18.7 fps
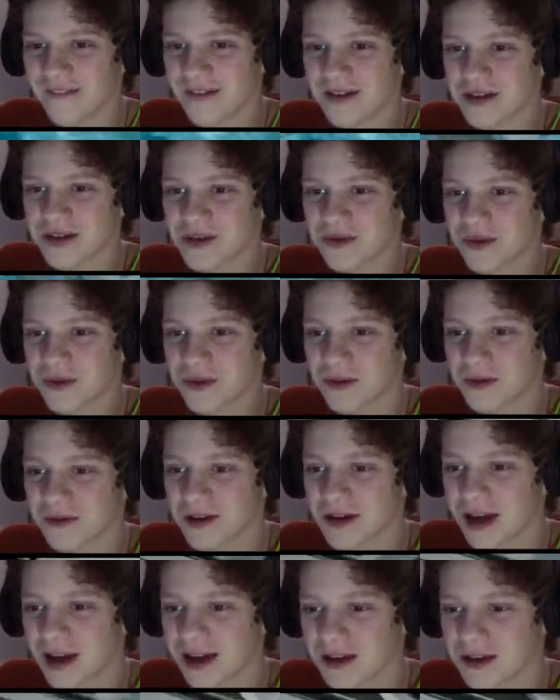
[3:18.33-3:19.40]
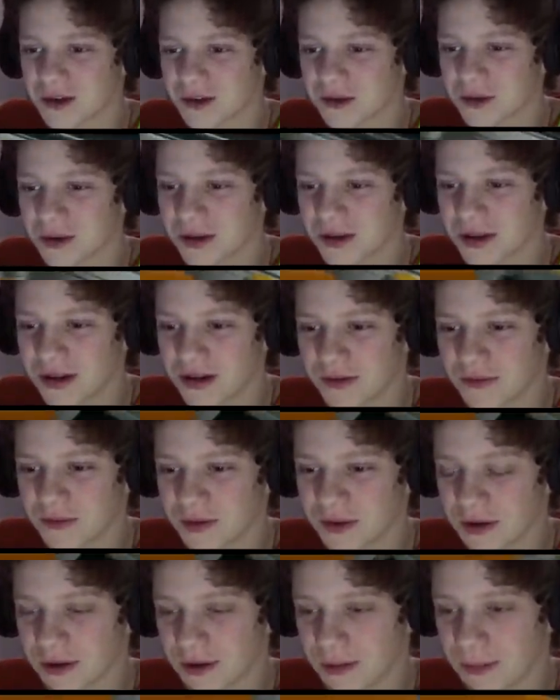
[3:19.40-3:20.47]
the swimming mechanics are really
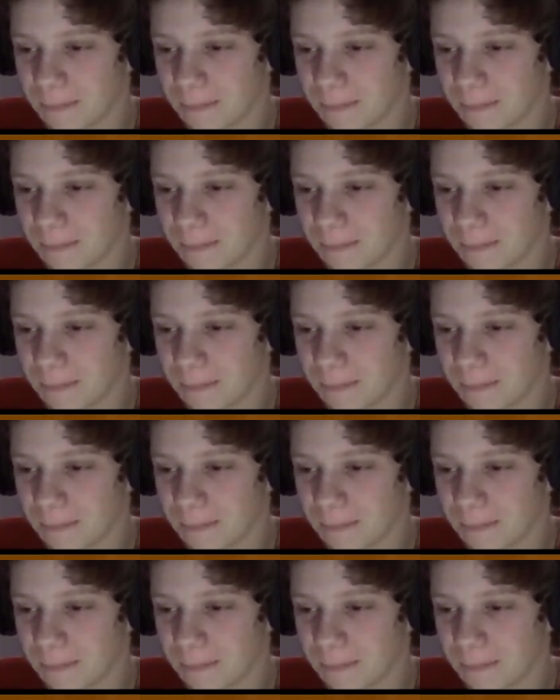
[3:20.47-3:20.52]
different.